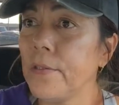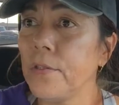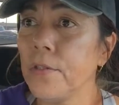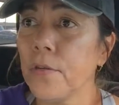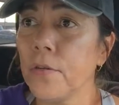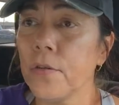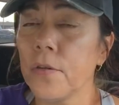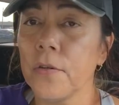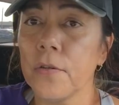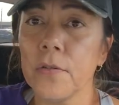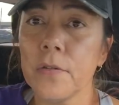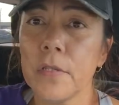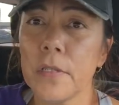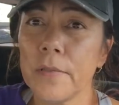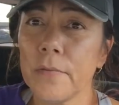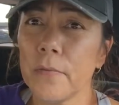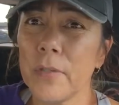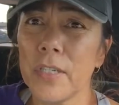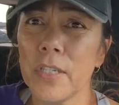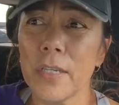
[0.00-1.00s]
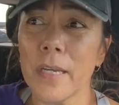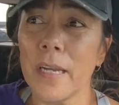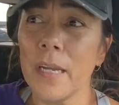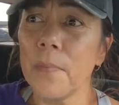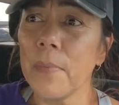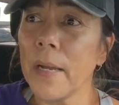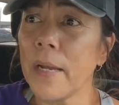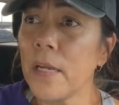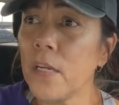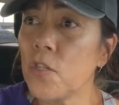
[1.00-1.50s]
journals, which I
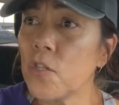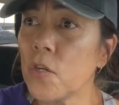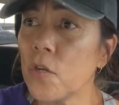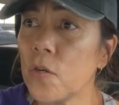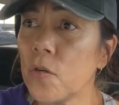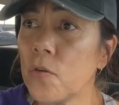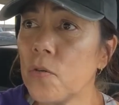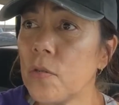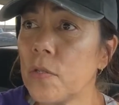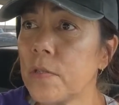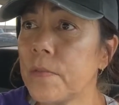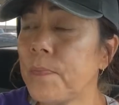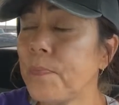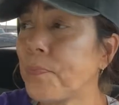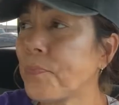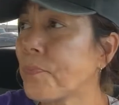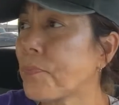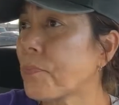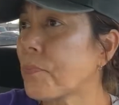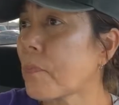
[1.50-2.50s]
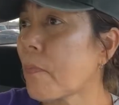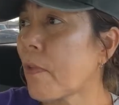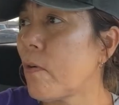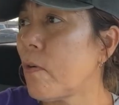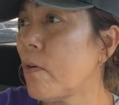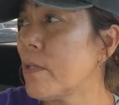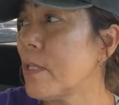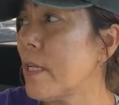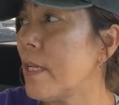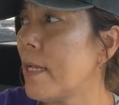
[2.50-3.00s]
didn't buy any journals. Of
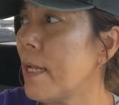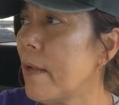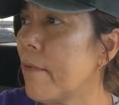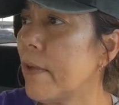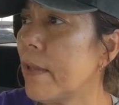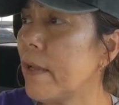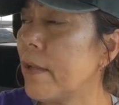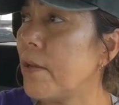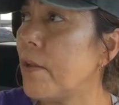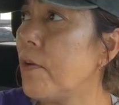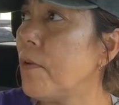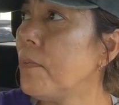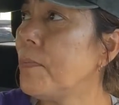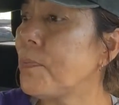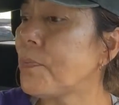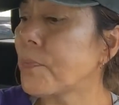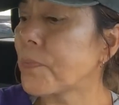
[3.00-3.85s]
course, they didn't have anything new.